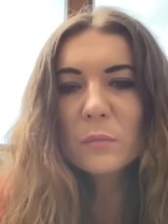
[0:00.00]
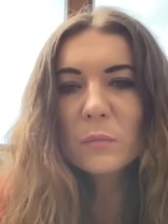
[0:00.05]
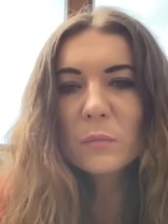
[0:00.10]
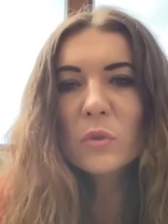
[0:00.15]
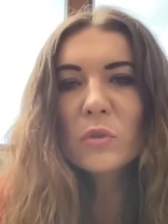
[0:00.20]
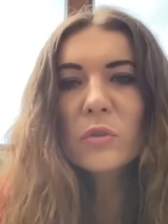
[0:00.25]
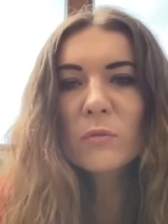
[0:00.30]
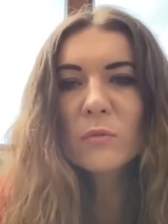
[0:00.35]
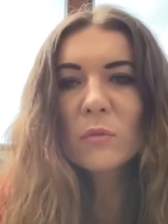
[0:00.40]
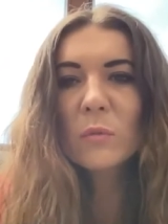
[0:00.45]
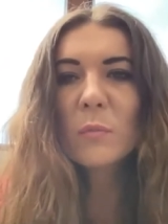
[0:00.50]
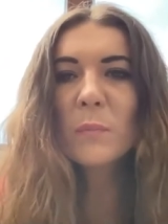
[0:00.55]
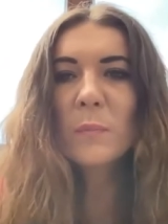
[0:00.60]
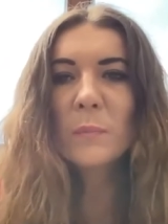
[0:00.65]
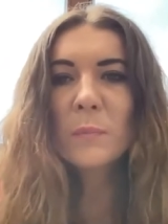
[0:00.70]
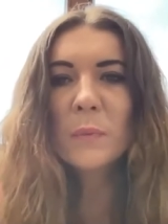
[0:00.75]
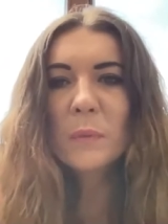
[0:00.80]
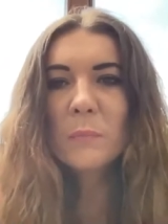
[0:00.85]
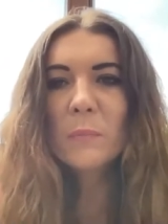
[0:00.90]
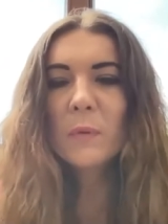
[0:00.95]
most of the
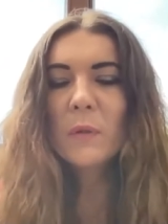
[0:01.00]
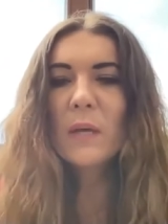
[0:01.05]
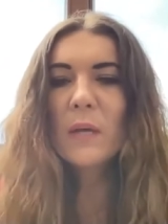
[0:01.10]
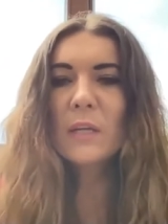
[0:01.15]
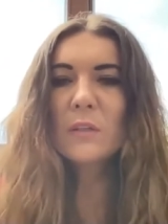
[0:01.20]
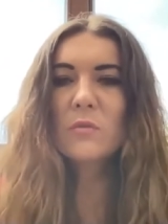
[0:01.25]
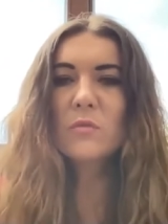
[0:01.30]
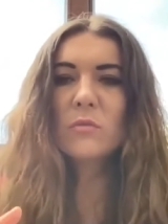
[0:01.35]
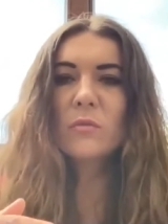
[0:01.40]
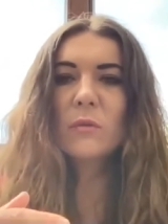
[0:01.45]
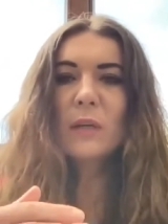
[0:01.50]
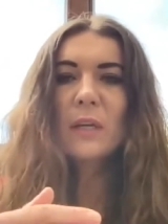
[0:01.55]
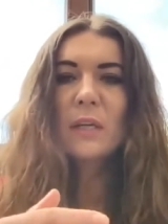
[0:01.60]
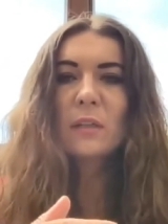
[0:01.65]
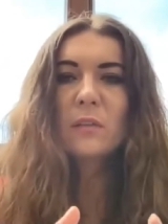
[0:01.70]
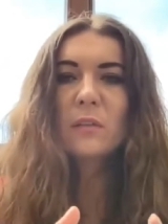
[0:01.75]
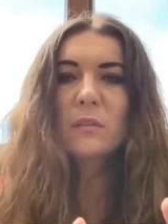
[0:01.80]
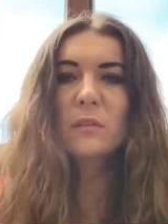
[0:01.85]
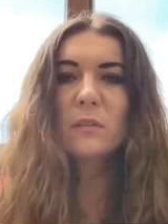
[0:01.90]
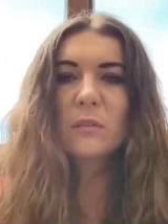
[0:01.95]
people had to like
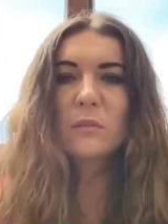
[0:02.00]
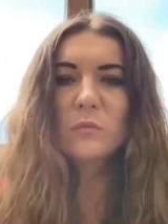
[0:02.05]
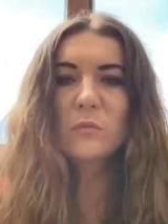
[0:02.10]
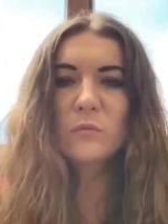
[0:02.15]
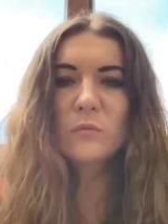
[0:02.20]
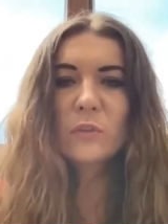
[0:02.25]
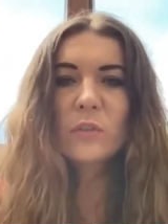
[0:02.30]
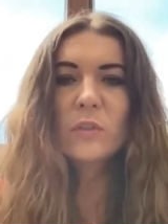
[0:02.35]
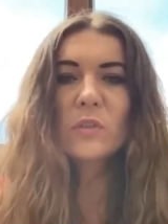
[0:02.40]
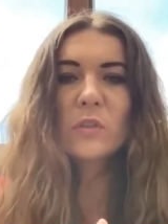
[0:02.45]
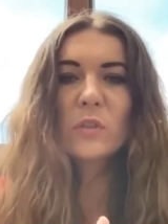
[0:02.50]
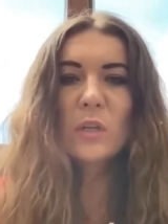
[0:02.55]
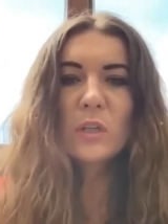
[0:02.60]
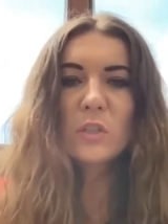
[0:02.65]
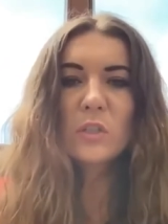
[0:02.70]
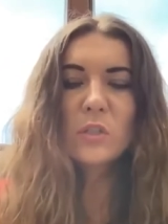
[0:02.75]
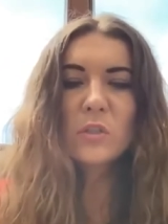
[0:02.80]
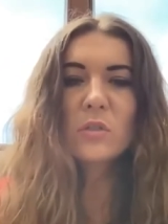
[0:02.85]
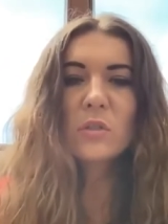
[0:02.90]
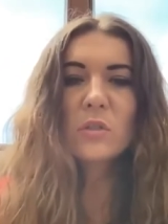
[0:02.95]
go first
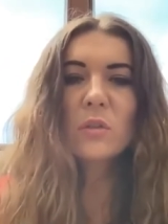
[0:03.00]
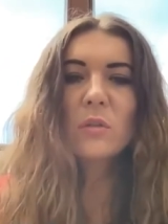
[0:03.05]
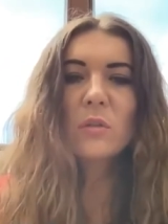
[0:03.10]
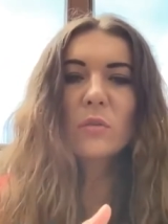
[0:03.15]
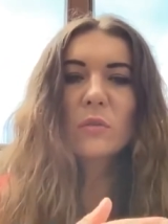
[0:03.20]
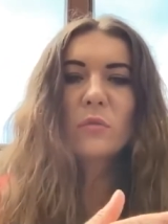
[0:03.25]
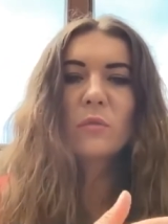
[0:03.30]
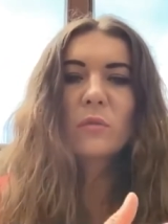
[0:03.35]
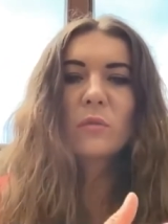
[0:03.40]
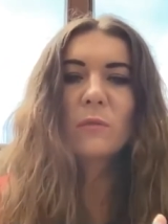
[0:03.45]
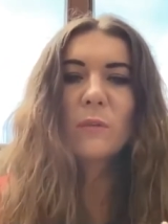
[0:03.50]
register go through